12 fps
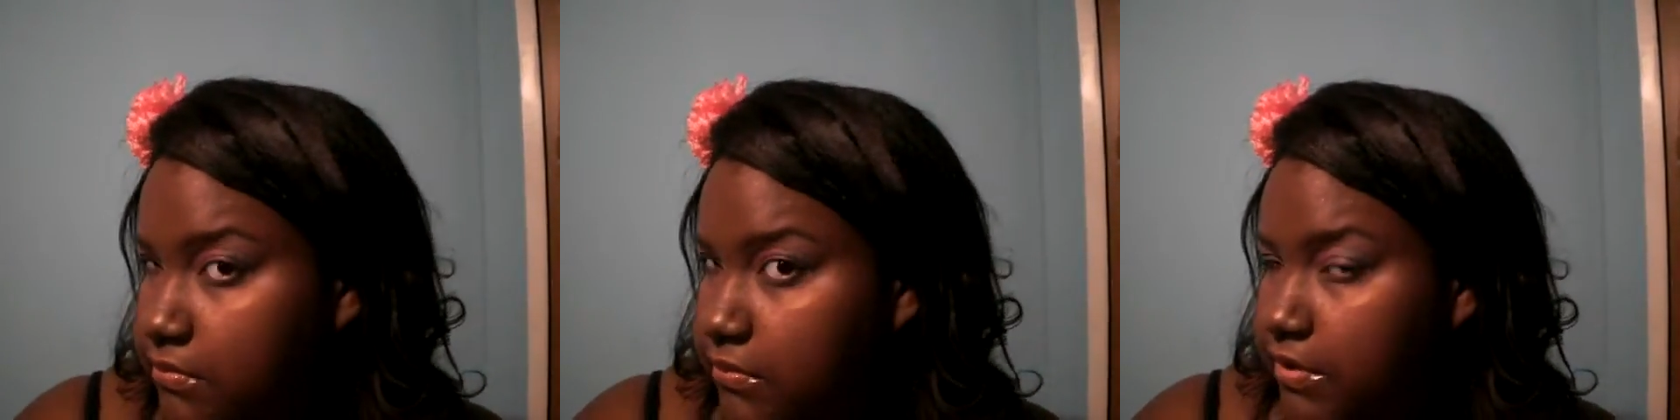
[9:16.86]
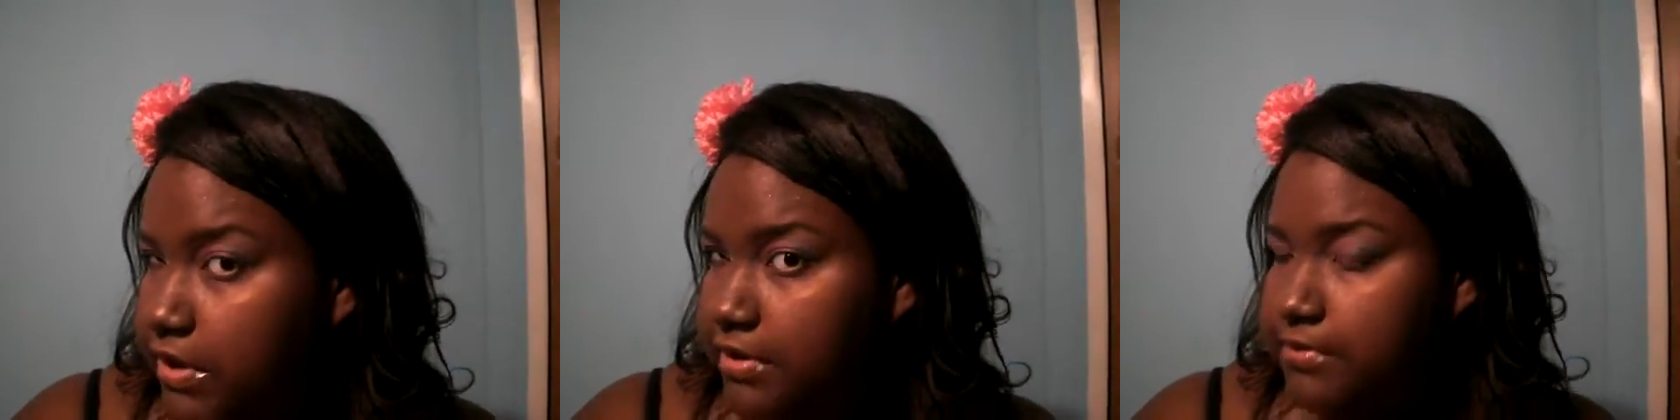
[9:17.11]

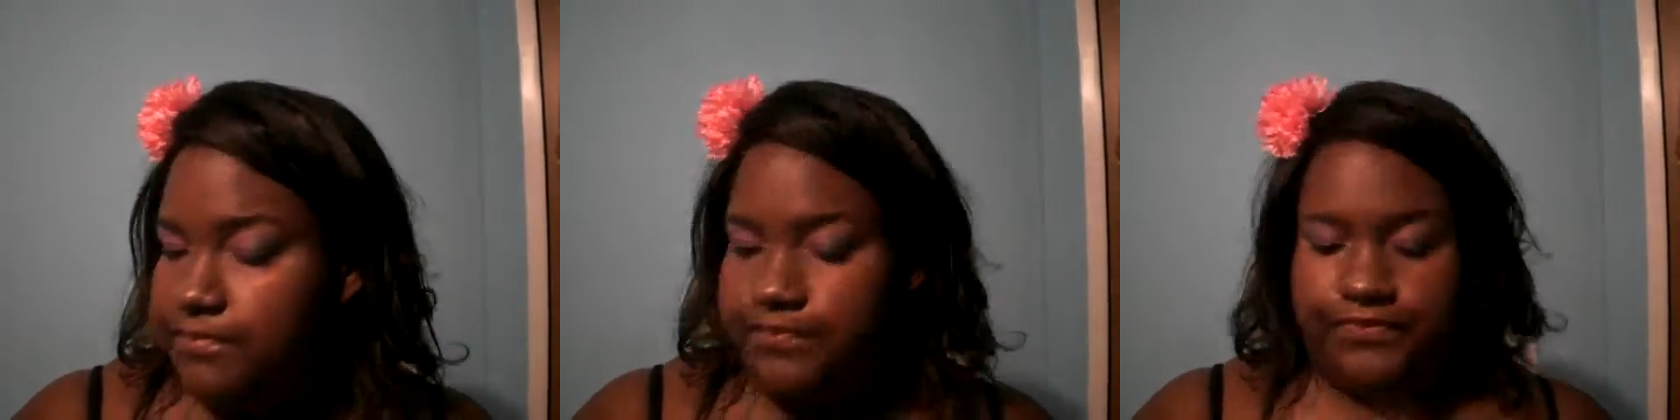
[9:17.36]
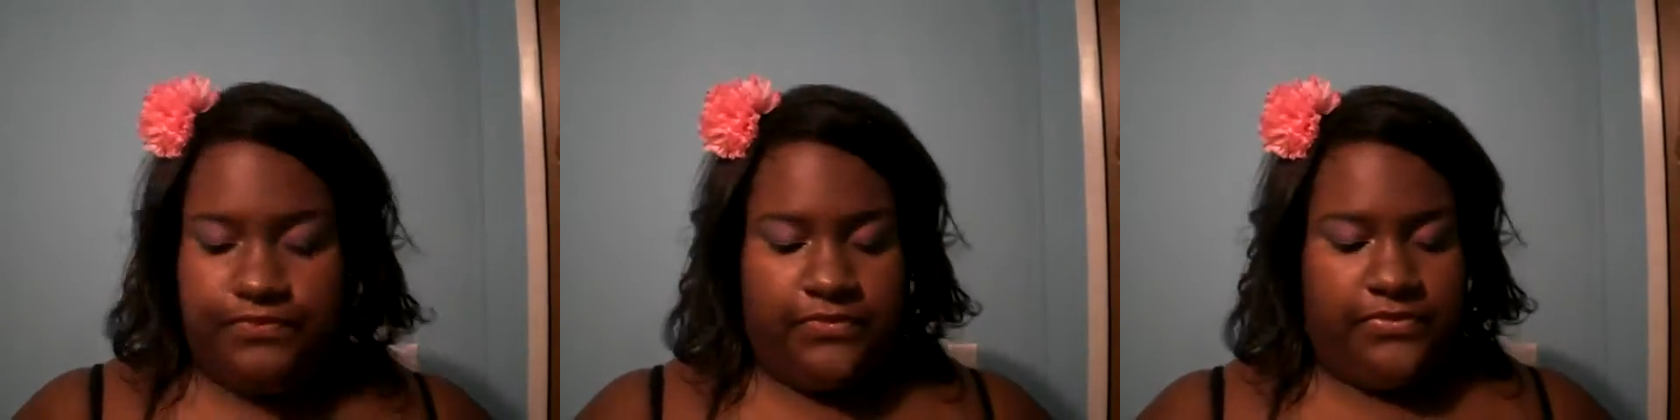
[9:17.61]
Okay?
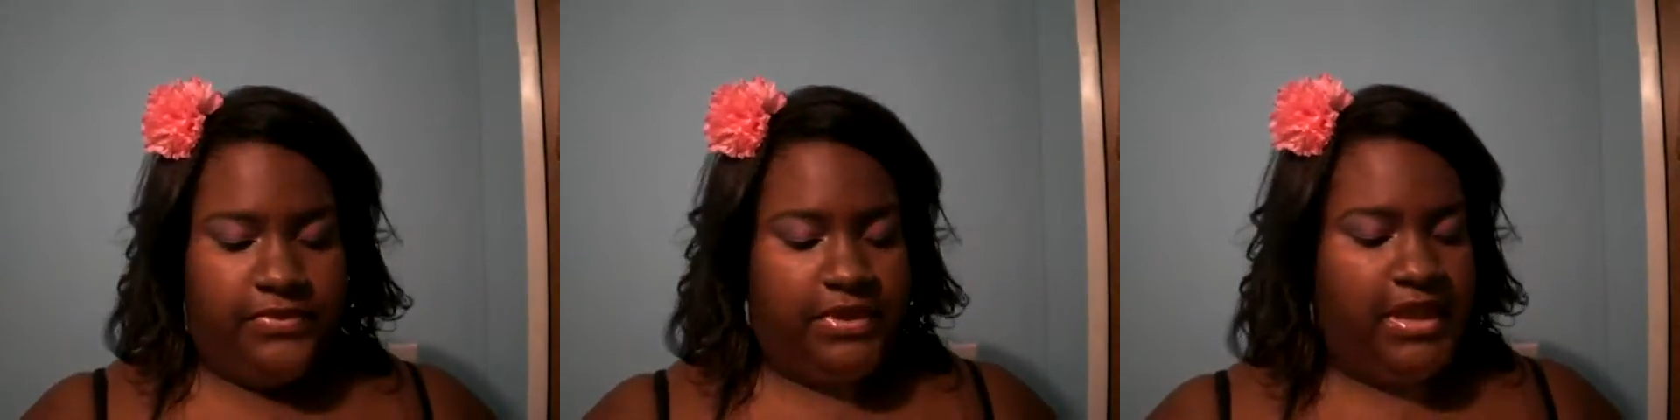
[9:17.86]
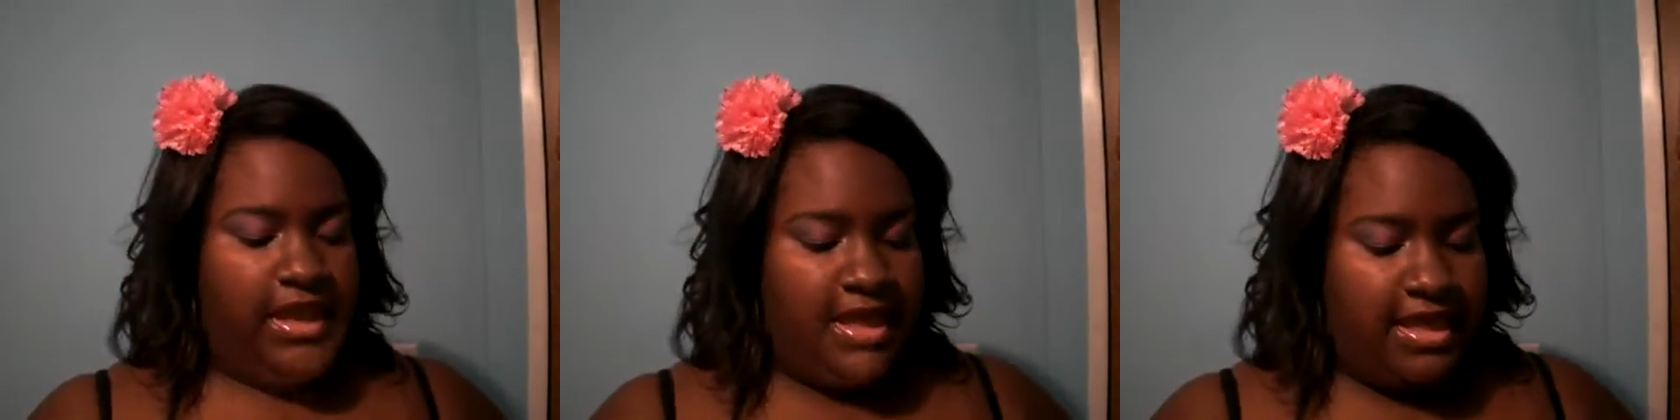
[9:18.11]

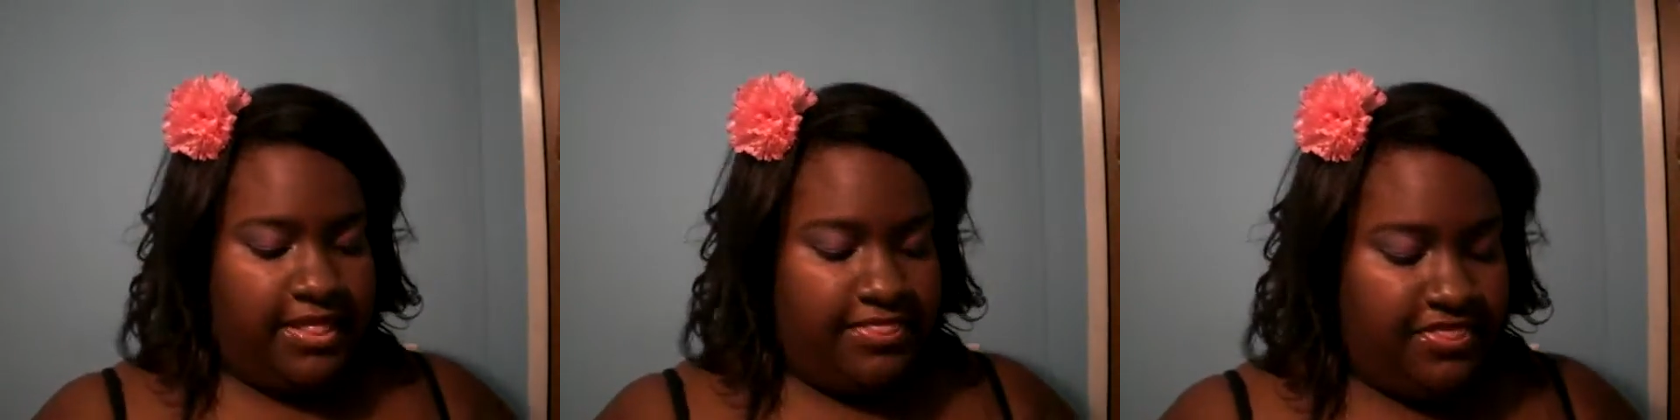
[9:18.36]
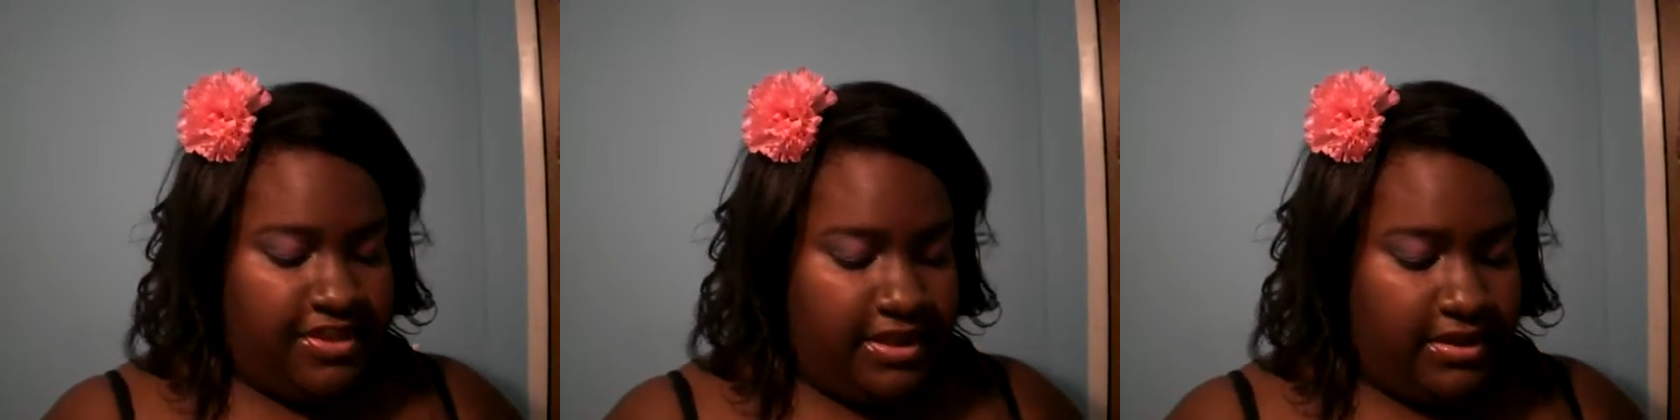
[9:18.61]

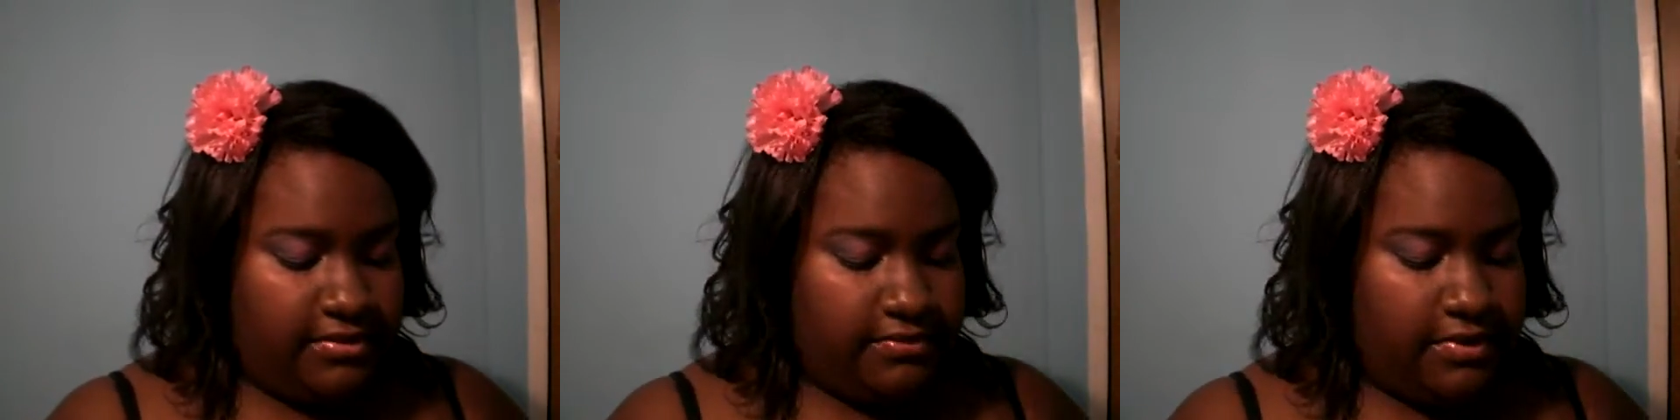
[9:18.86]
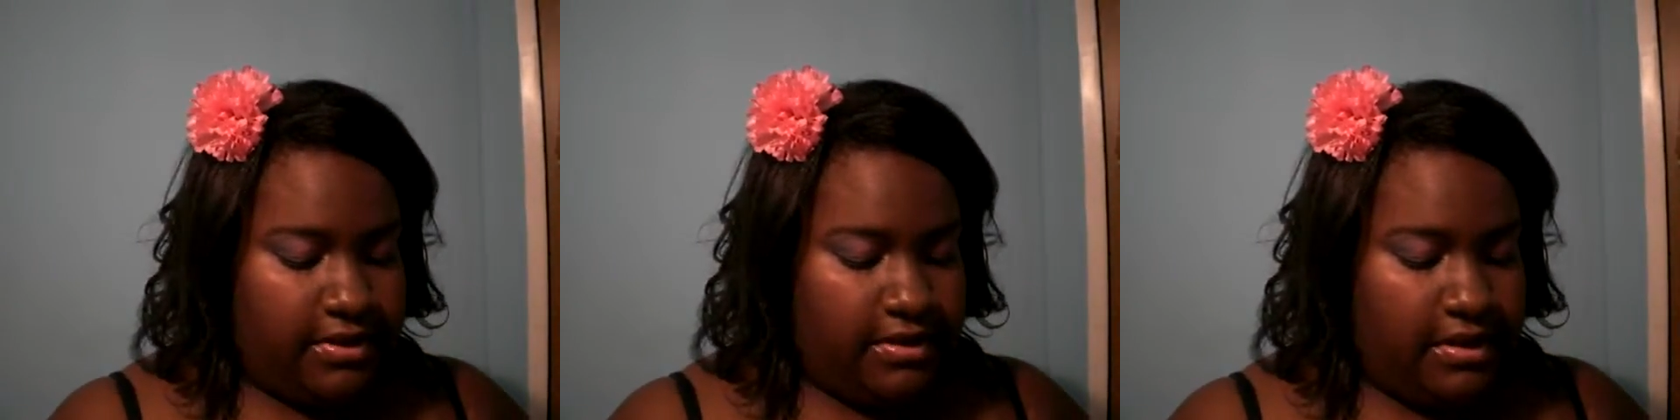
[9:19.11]
Then